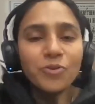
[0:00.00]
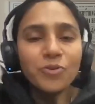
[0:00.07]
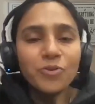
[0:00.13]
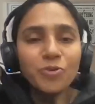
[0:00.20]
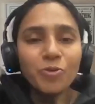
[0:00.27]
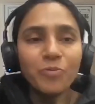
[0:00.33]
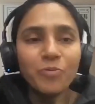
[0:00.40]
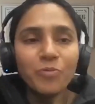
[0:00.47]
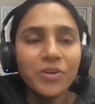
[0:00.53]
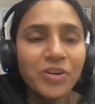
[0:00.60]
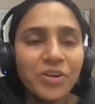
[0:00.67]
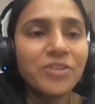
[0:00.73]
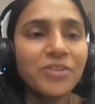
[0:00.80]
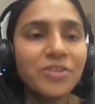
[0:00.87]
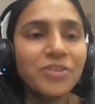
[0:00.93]
much, Rajan sir.
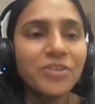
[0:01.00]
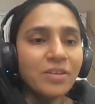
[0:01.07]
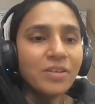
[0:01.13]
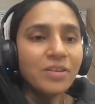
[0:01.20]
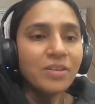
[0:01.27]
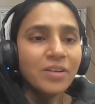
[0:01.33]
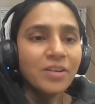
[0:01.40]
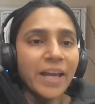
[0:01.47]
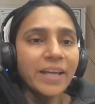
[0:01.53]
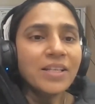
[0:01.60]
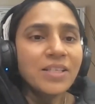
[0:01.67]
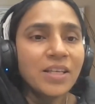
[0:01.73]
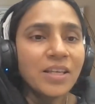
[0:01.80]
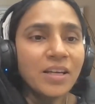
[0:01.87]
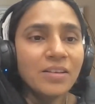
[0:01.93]
I can
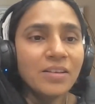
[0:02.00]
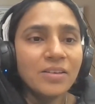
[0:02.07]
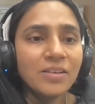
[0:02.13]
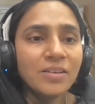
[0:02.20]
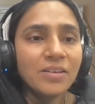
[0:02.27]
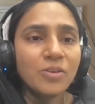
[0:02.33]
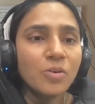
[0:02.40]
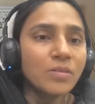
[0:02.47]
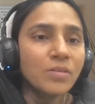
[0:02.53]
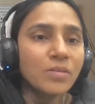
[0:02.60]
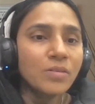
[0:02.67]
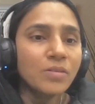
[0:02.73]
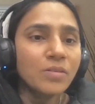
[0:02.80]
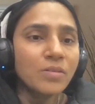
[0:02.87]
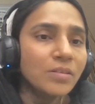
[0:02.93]
see
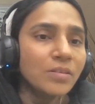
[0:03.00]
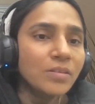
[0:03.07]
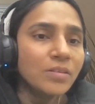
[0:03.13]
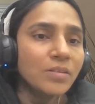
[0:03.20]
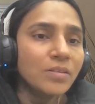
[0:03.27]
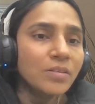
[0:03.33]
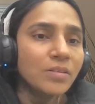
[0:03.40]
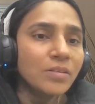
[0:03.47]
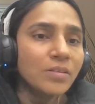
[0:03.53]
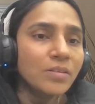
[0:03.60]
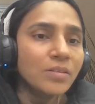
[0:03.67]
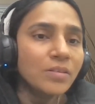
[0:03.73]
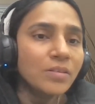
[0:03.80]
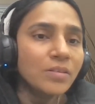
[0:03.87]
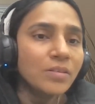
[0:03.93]
parent
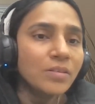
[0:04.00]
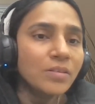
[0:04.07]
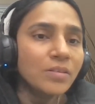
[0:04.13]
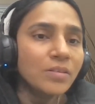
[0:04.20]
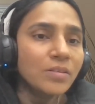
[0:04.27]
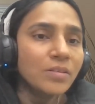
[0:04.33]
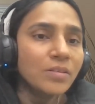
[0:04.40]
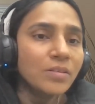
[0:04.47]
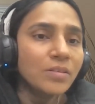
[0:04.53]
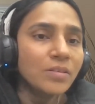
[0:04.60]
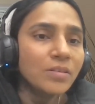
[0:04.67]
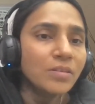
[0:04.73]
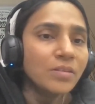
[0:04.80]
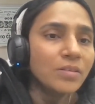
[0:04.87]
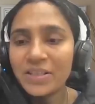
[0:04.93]
of Om, they are
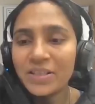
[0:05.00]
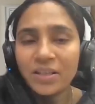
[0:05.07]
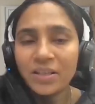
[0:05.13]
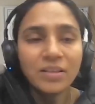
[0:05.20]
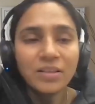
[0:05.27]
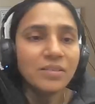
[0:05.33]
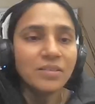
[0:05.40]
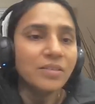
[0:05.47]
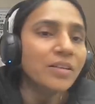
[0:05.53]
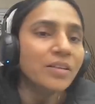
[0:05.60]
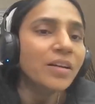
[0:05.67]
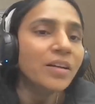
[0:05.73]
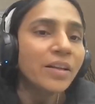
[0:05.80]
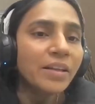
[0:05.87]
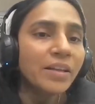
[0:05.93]
raising
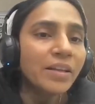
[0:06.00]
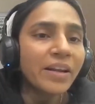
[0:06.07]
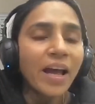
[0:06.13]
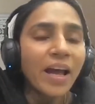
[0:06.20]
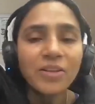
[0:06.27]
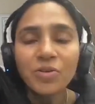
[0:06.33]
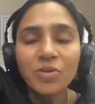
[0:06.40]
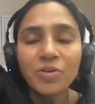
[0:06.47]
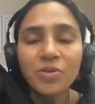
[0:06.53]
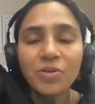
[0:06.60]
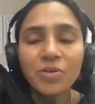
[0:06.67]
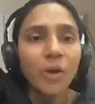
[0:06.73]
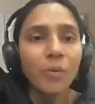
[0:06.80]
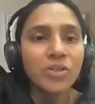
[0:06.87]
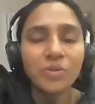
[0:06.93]
their hand. So, sir, I
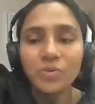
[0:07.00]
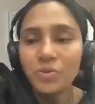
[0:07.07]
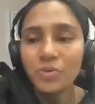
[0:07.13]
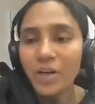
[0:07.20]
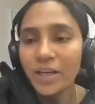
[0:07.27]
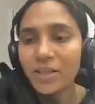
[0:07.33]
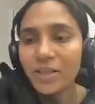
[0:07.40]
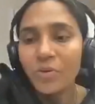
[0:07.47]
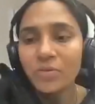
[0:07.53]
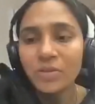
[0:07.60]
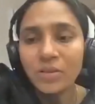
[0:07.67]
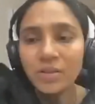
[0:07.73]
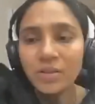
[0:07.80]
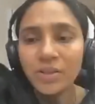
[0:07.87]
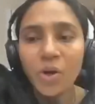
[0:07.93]
request you to write
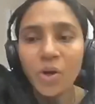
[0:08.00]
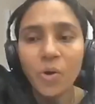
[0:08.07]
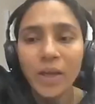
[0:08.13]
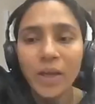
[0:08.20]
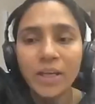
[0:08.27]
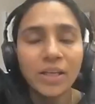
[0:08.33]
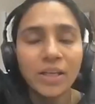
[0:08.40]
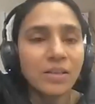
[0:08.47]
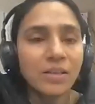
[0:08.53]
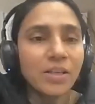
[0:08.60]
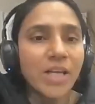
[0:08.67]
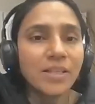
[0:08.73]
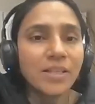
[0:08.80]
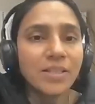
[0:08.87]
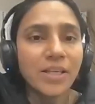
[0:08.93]
down your query in the
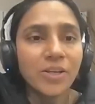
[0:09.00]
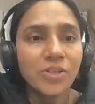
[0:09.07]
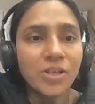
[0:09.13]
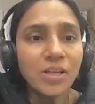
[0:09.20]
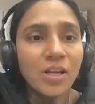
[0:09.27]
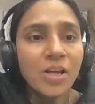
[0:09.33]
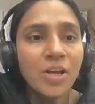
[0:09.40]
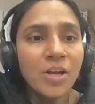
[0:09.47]
chat section